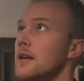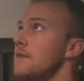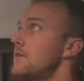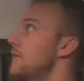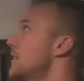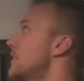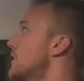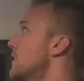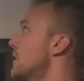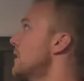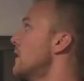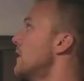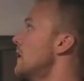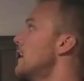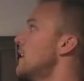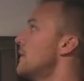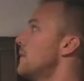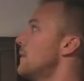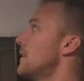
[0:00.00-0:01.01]
that feature.
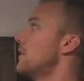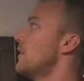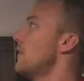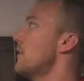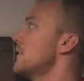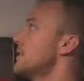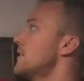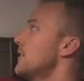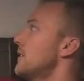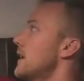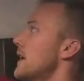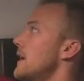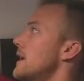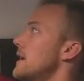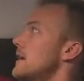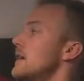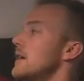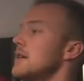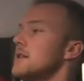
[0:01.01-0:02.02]
But you also are getting
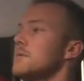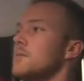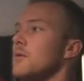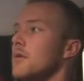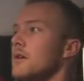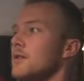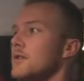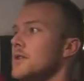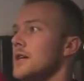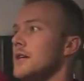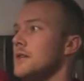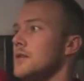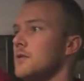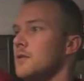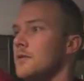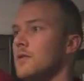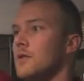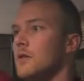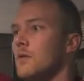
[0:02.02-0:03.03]
a nice pull-up shade
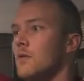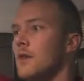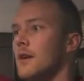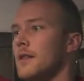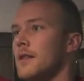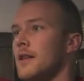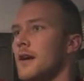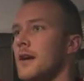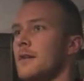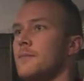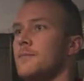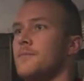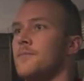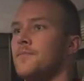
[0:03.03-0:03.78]
too if you don't want that.